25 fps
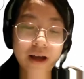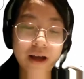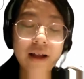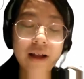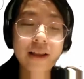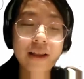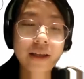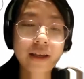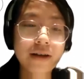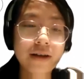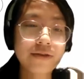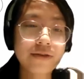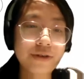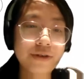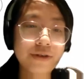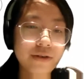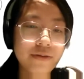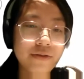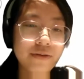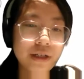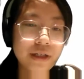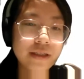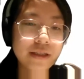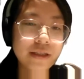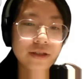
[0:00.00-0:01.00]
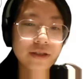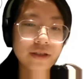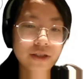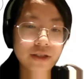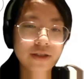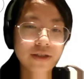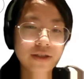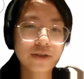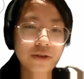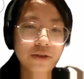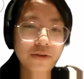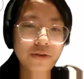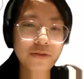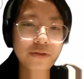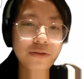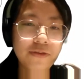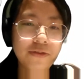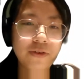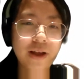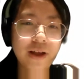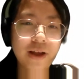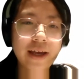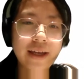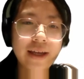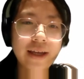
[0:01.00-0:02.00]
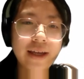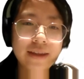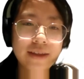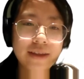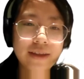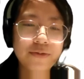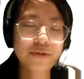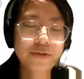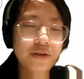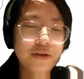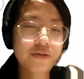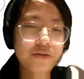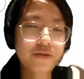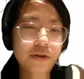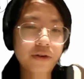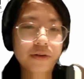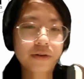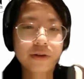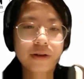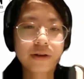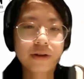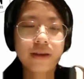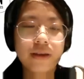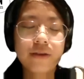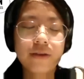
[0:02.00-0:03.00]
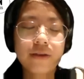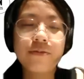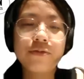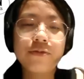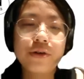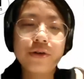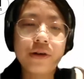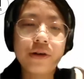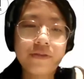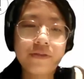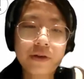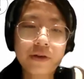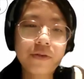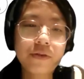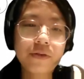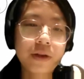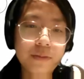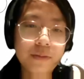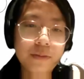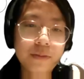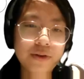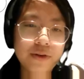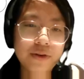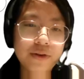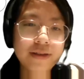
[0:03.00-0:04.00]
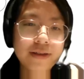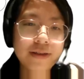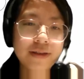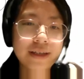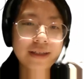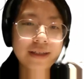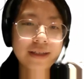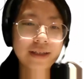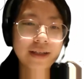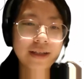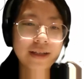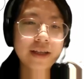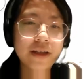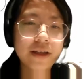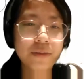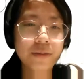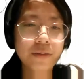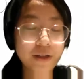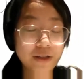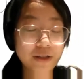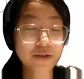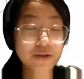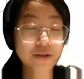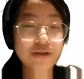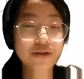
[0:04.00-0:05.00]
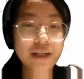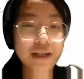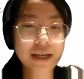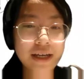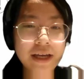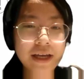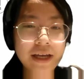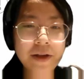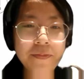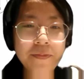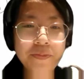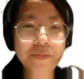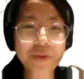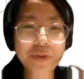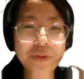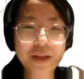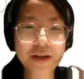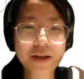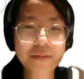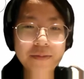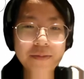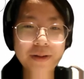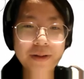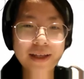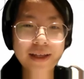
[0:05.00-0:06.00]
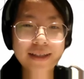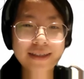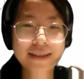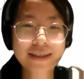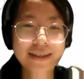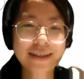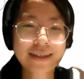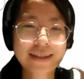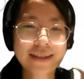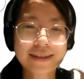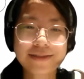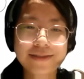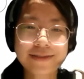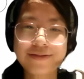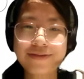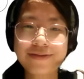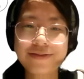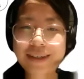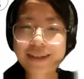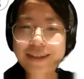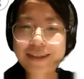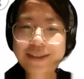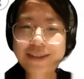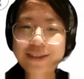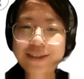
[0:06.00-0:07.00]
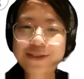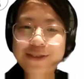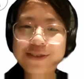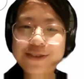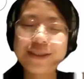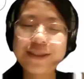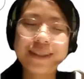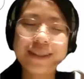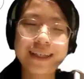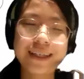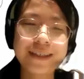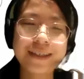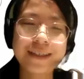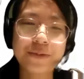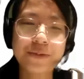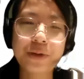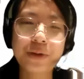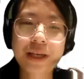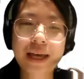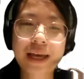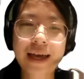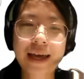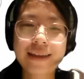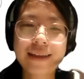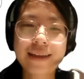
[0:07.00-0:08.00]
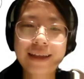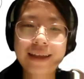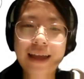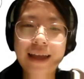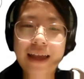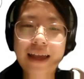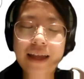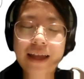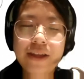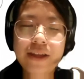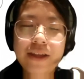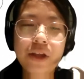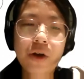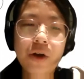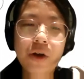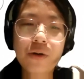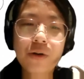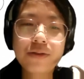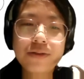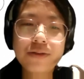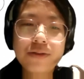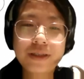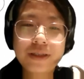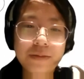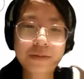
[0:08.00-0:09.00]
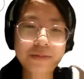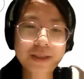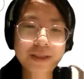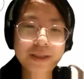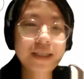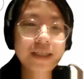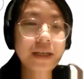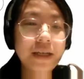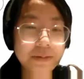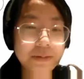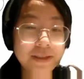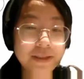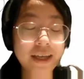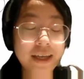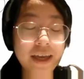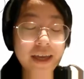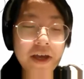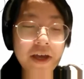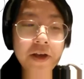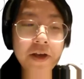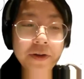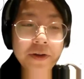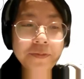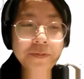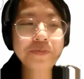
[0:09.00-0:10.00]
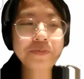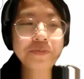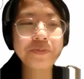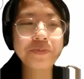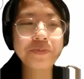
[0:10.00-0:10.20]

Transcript: early career researchers do find the reviewing process a little bit tricky, but it's good that we can know some tips here.